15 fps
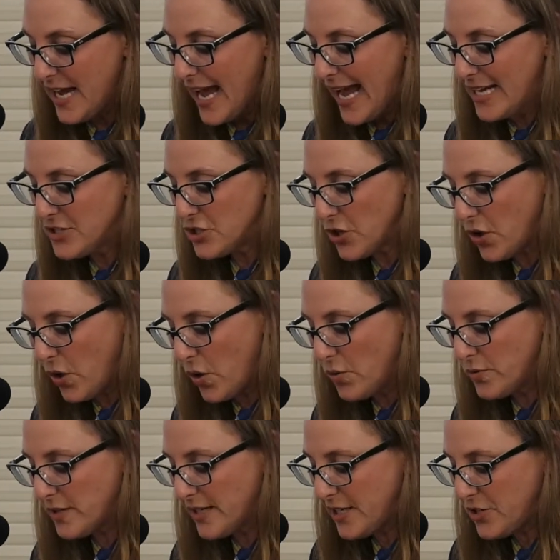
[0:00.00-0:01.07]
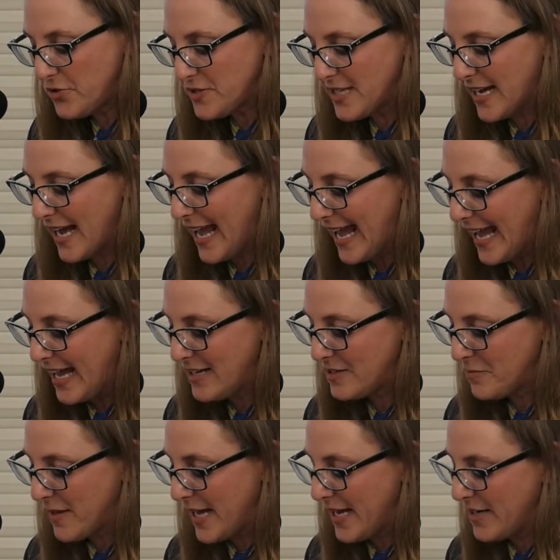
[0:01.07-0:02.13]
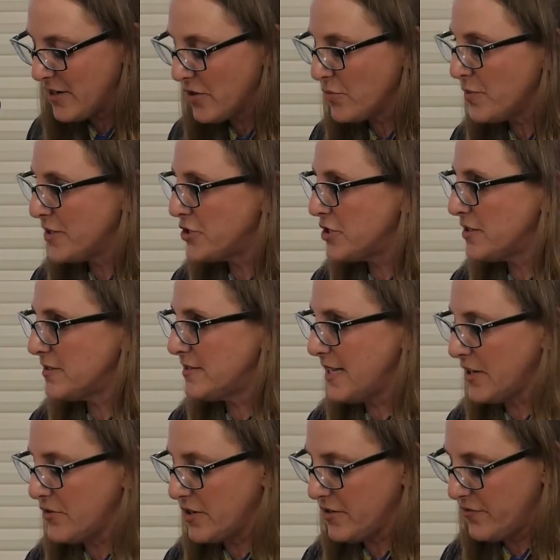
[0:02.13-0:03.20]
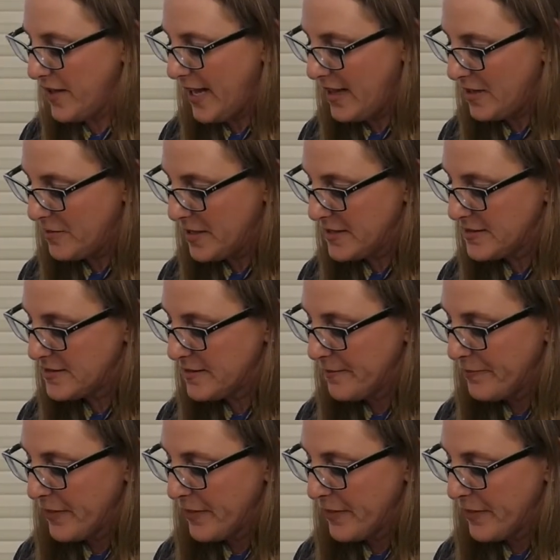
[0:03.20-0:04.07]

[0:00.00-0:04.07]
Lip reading: and to only using handmade original decorative elements.